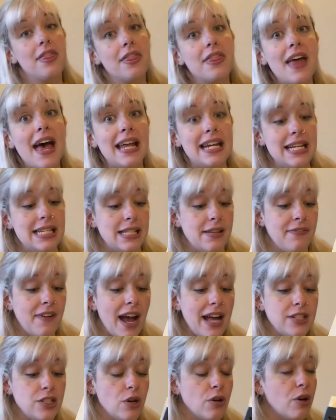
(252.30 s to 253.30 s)
That is, if
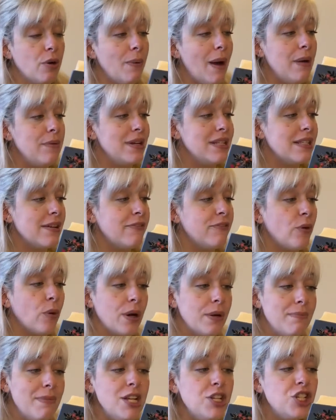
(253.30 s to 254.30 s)
I don't go out as a
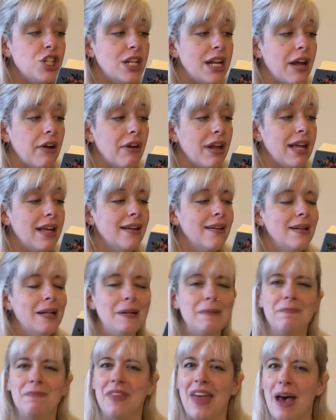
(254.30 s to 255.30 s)
foreign missionary.
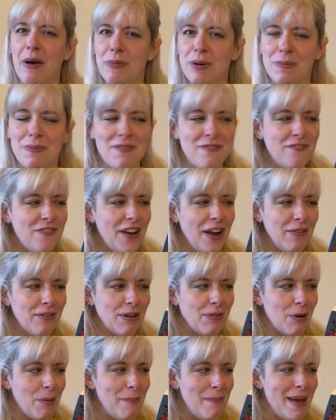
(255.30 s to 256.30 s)
That would be
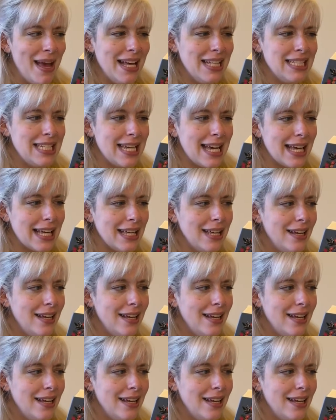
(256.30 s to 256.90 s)
very romantic.